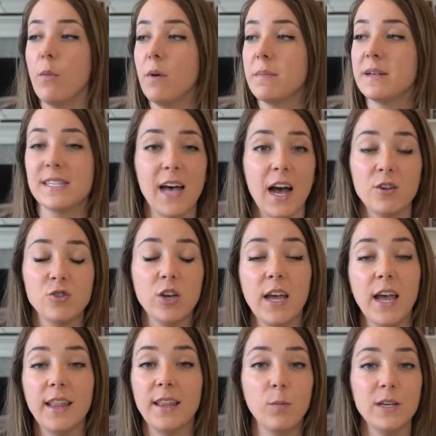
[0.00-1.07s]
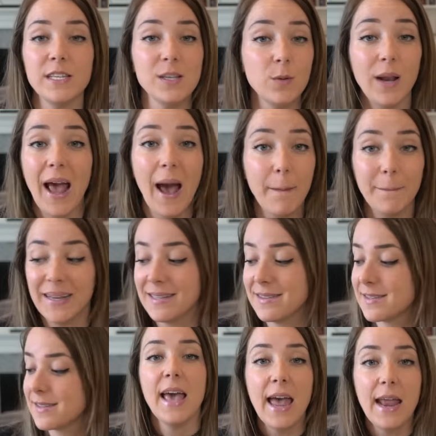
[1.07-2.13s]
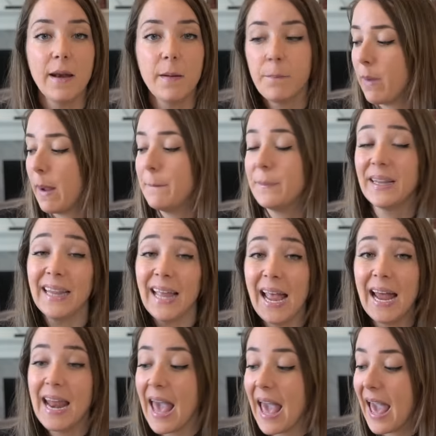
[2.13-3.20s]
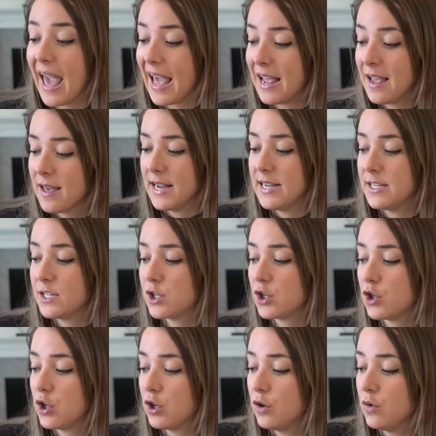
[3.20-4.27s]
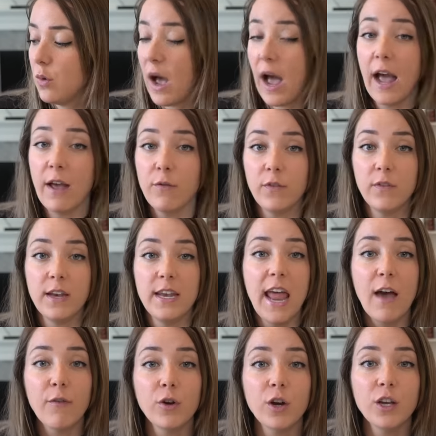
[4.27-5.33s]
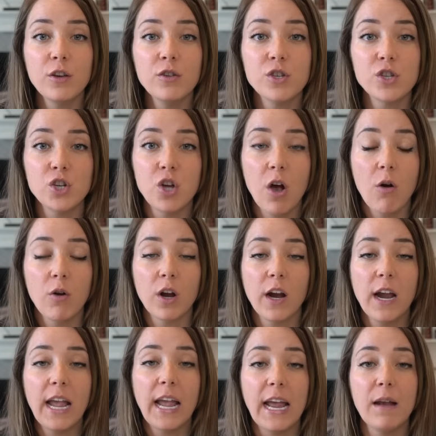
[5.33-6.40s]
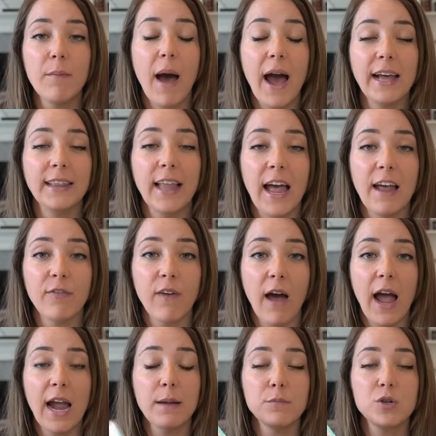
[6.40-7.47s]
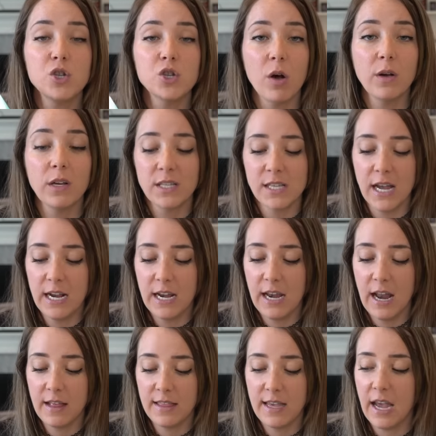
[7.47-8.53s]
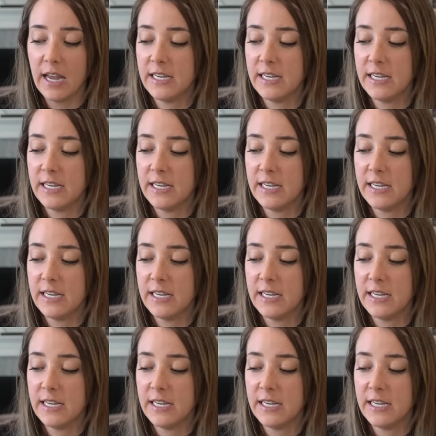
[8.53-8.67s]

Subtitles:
we massage it, and then we see what happens. Then my plan A is to, I've never used a toner in my life. I am so excited at the